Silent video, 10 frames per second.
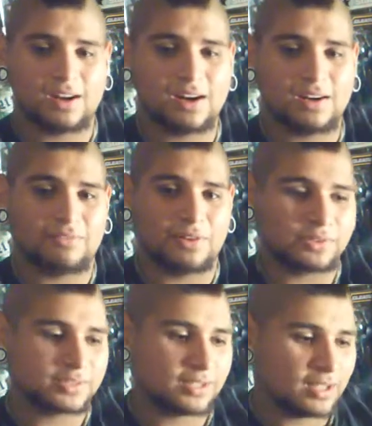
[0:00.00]
All right,
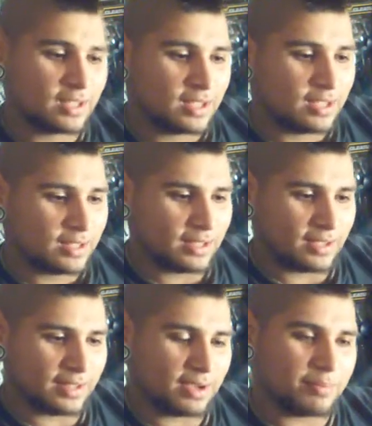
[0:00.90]
folks.
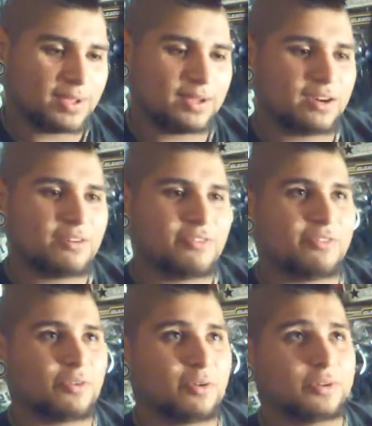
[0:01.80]
Now that'll be
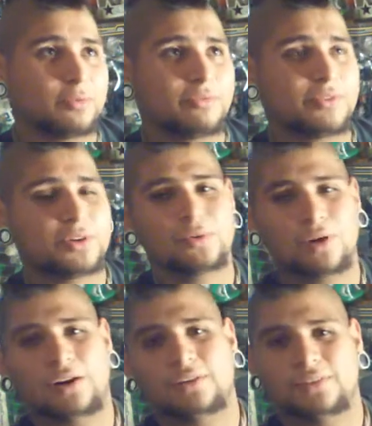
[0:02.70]
enough for the
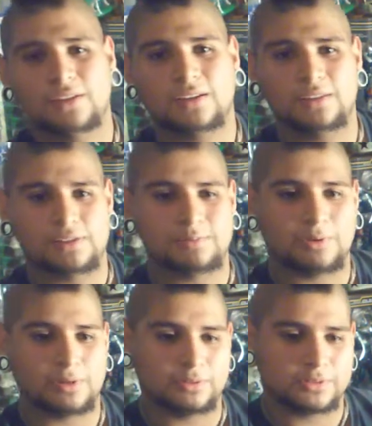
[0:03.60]
review on these
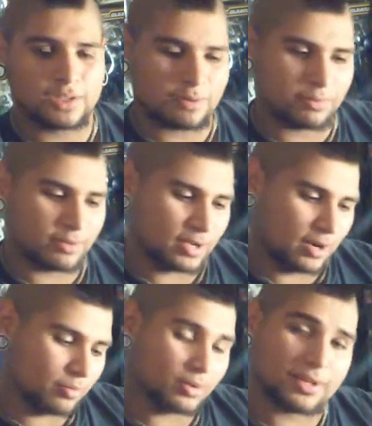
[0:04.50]
poles.
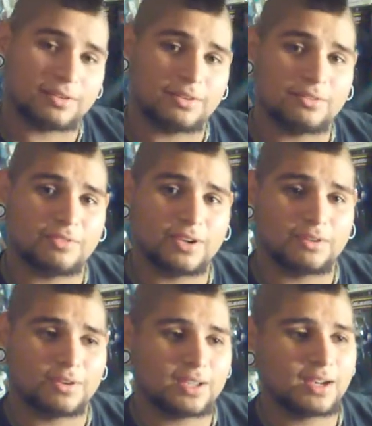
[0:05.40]
I will get a new
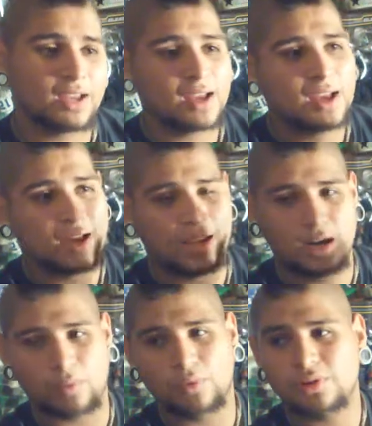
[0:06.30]
video in, and
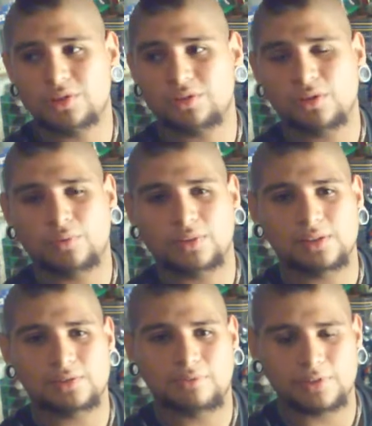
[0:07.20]
I will show you what
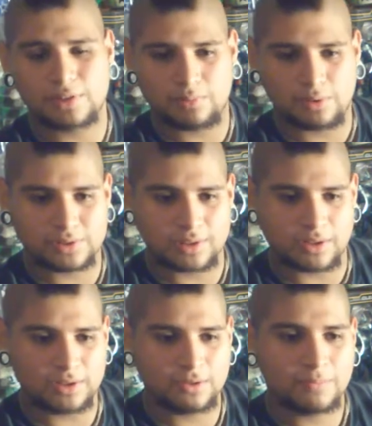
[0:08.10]
these fishing poles can
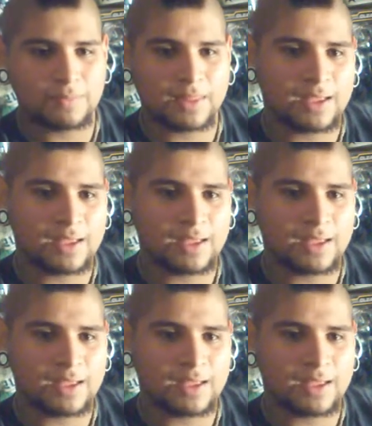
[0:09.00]
do.